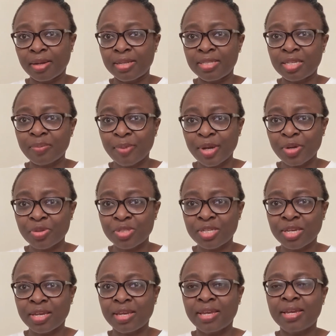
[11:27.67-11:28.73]

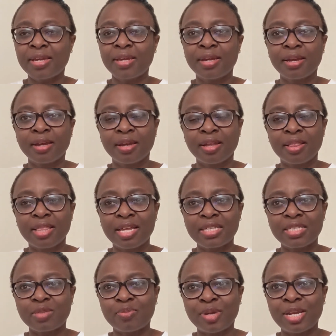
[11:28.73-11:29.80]
antibiotic
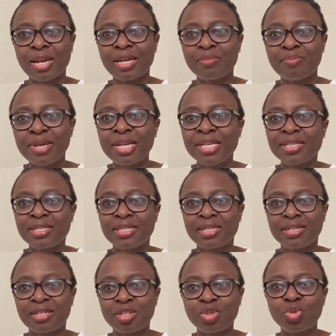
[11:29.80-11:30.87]
that's been
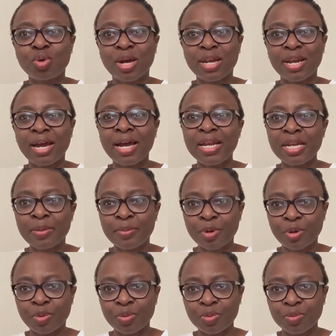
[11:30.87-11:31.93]
administered to an
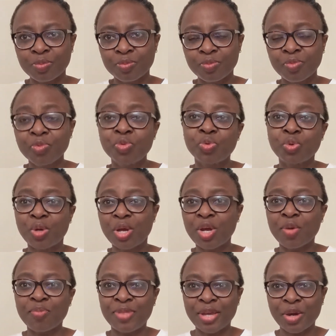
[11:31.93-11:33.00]
animal to
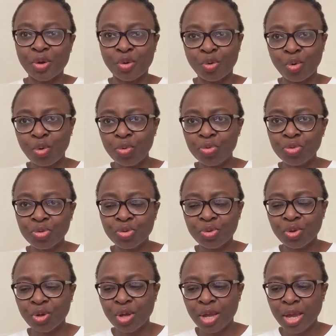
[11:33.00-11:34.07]
help their growth
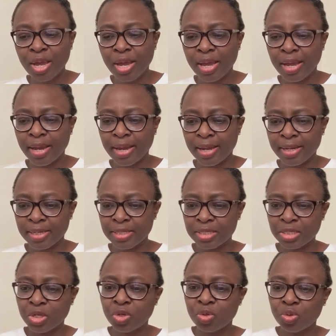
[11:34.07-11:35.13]

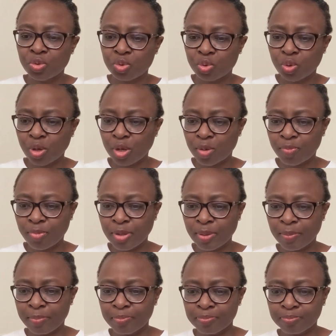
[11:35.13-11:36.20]
and to help
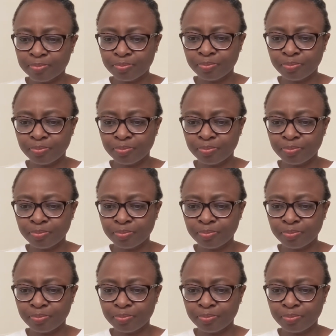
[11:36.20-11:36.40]
them